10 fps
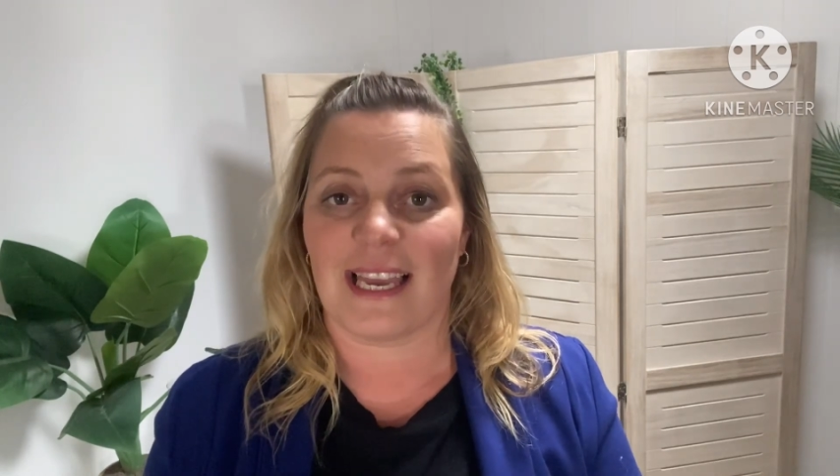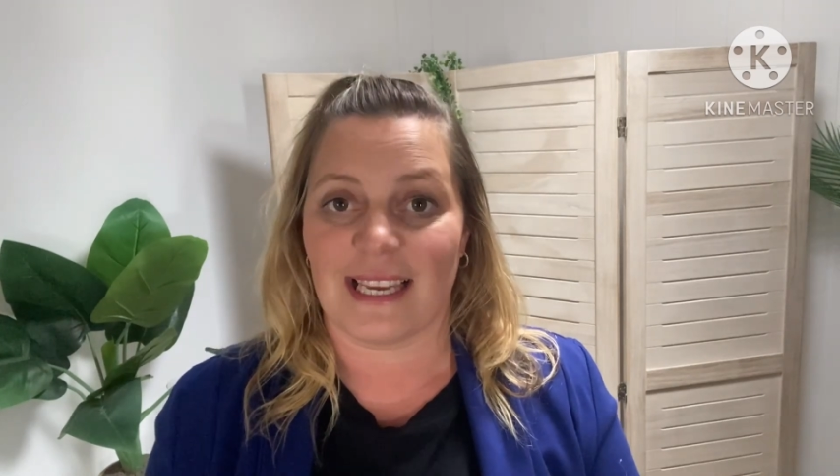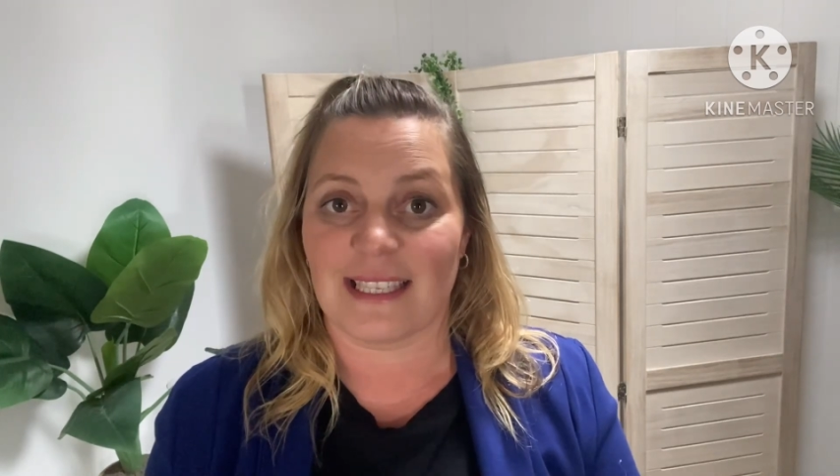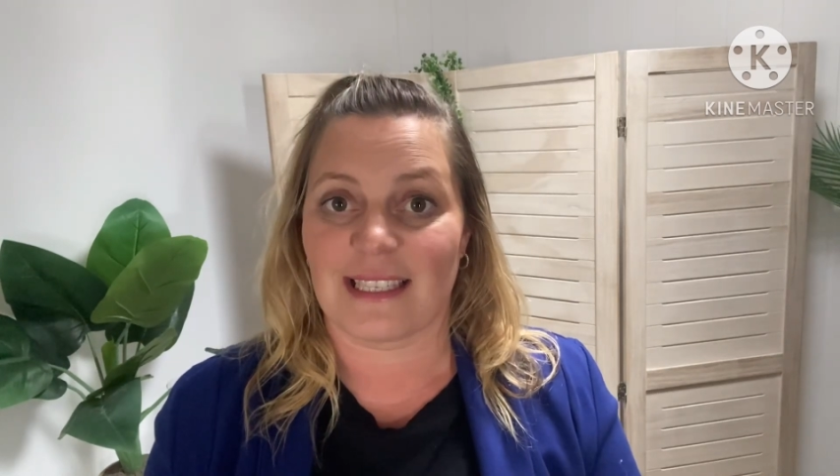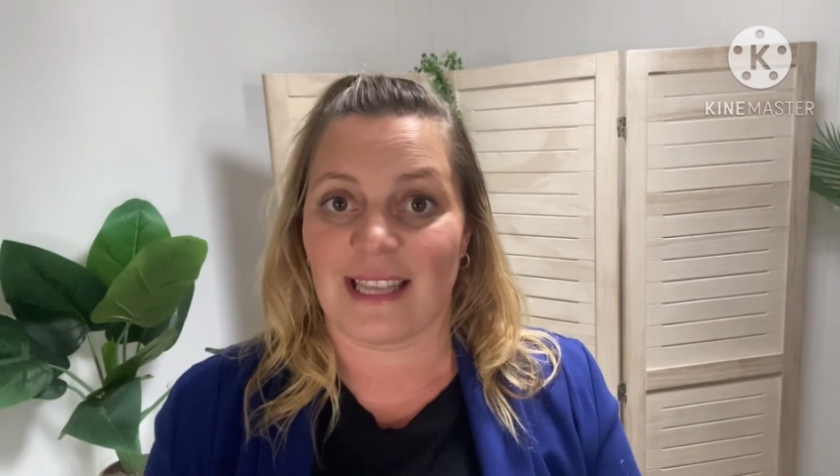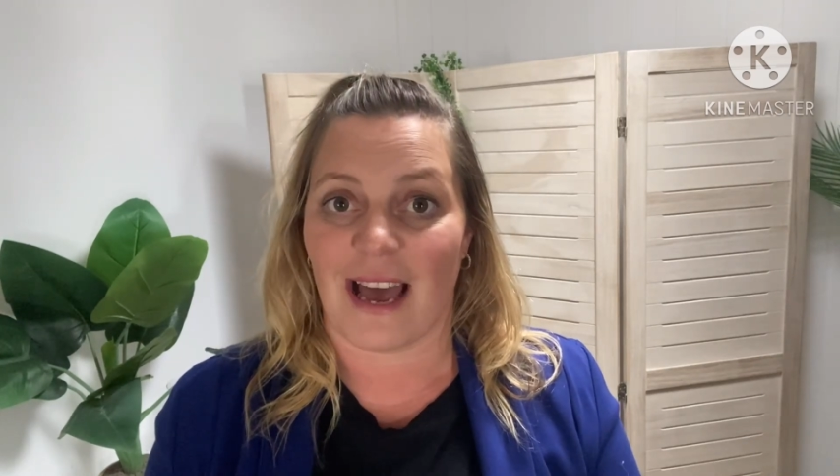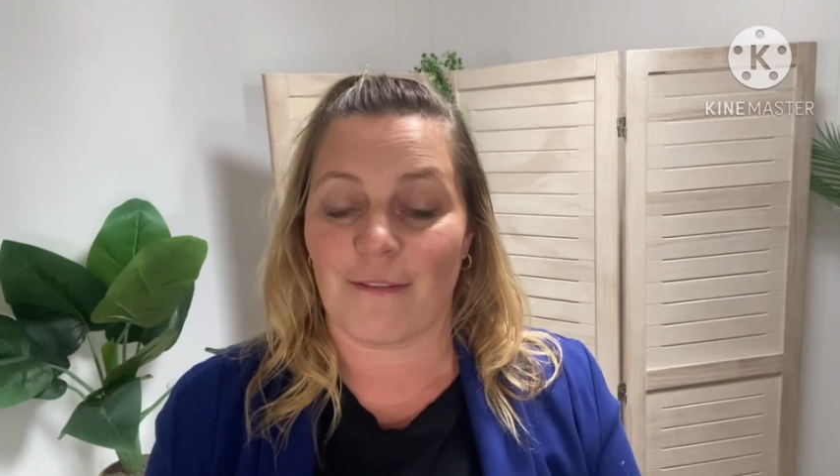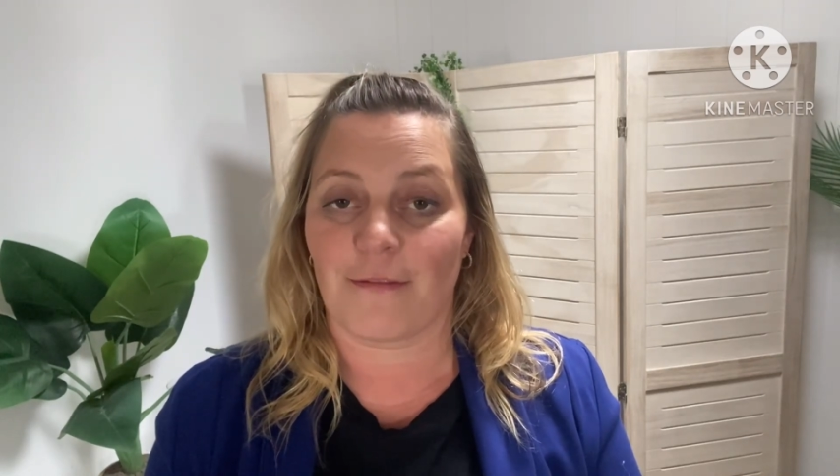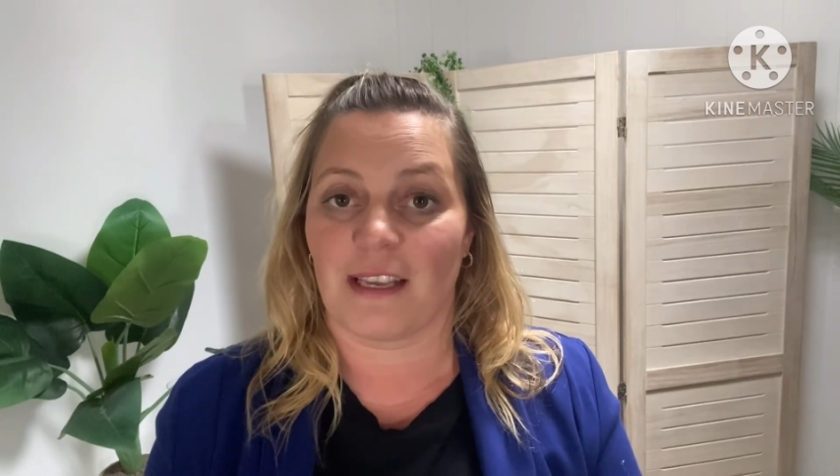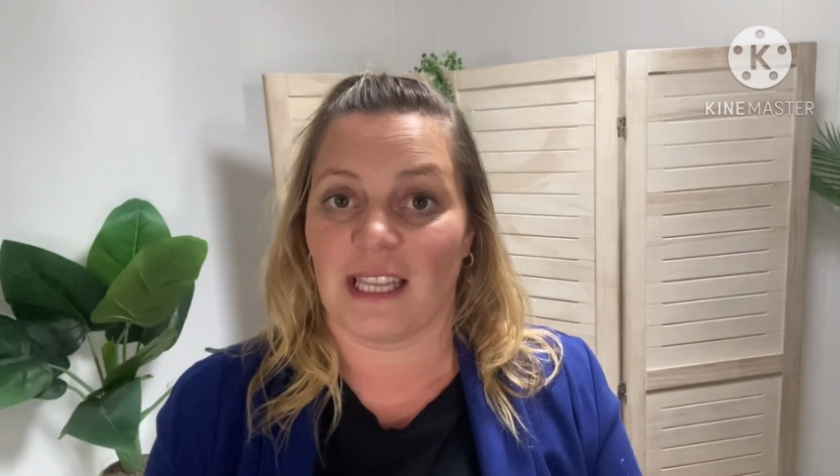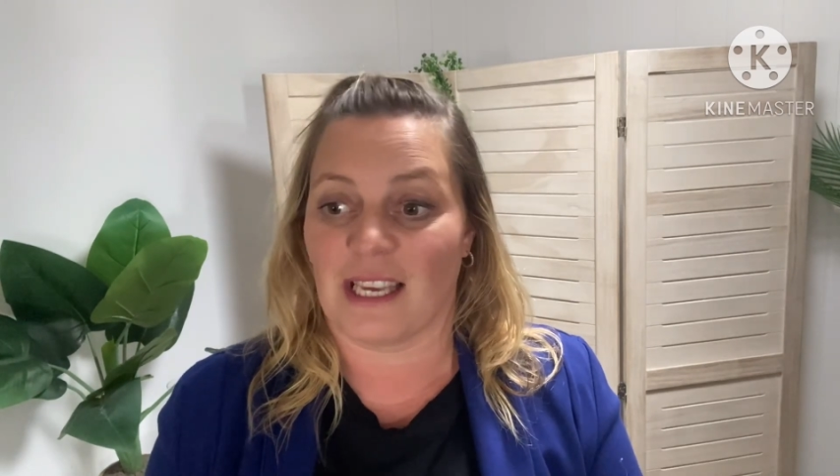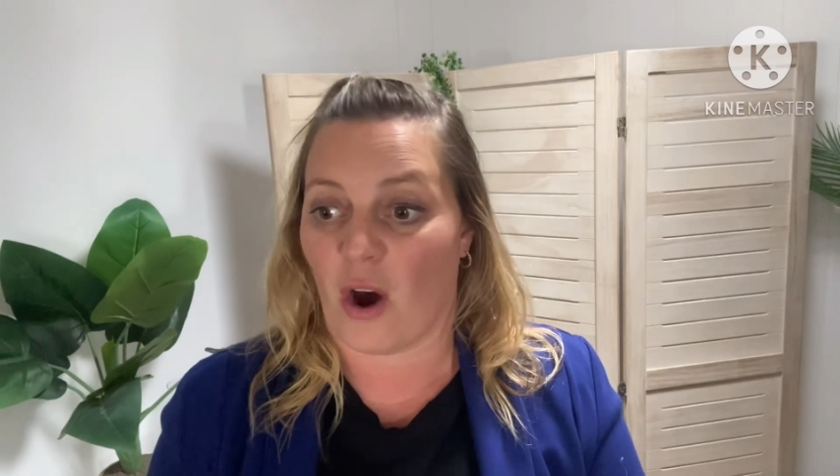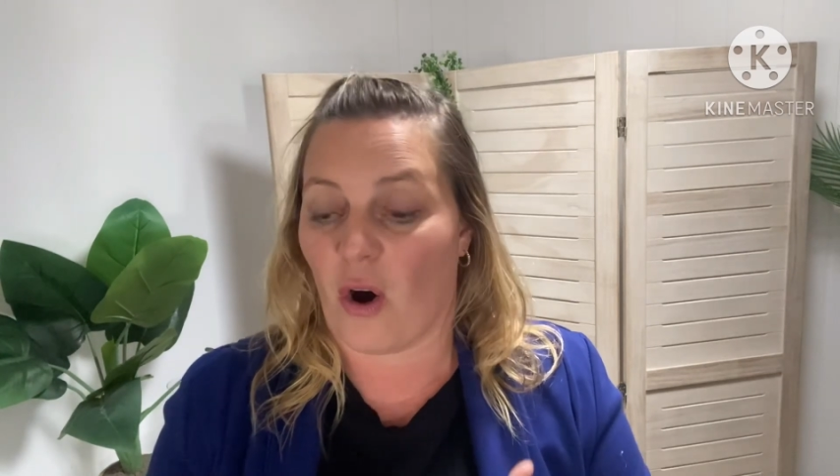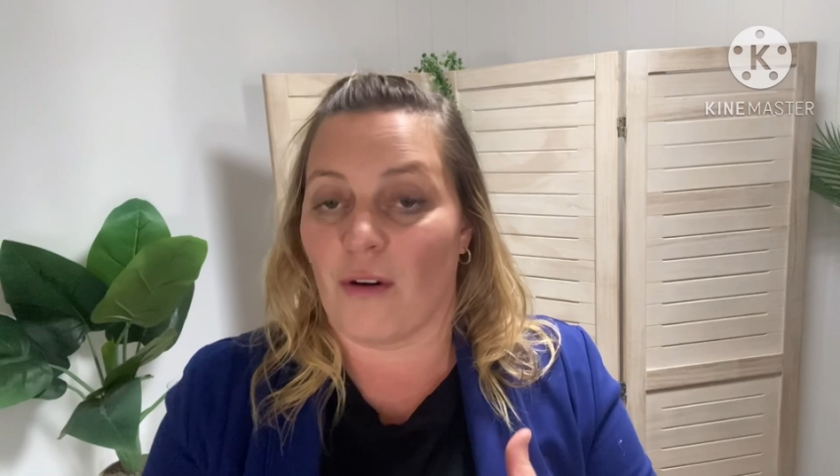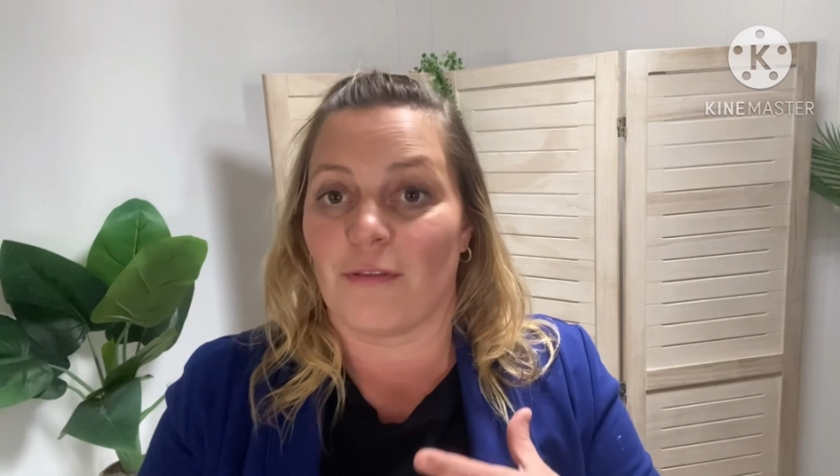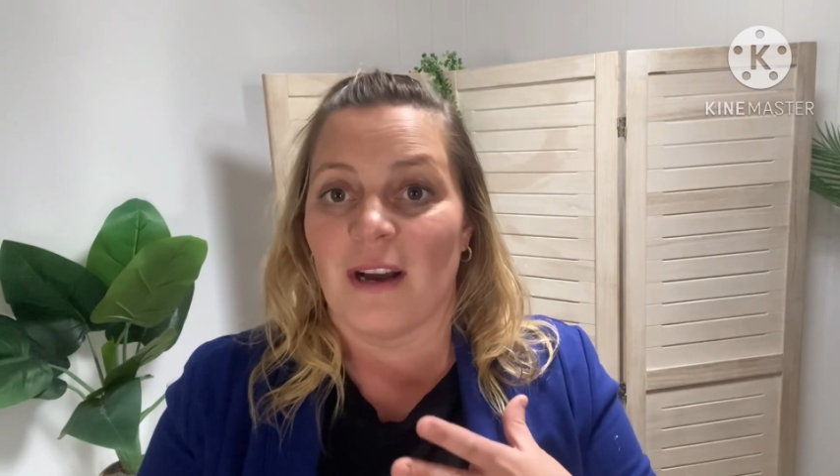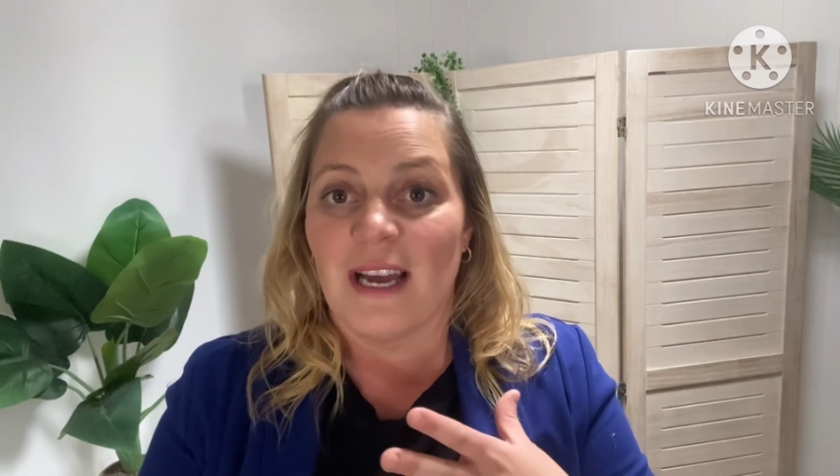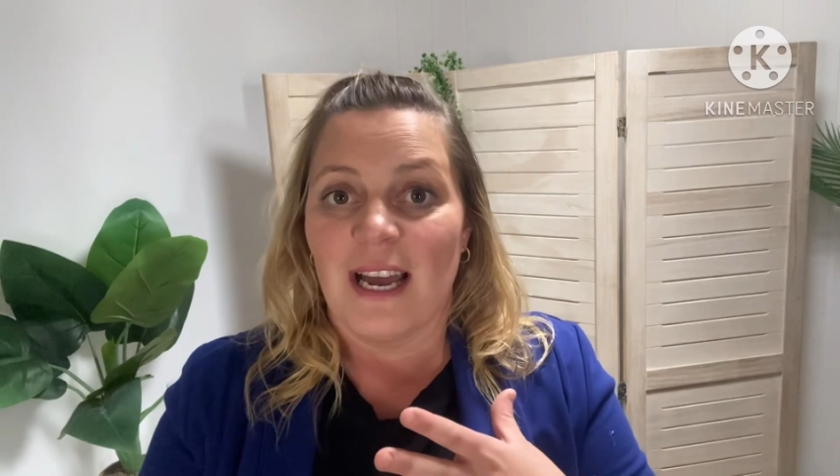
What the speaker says: is that feeling of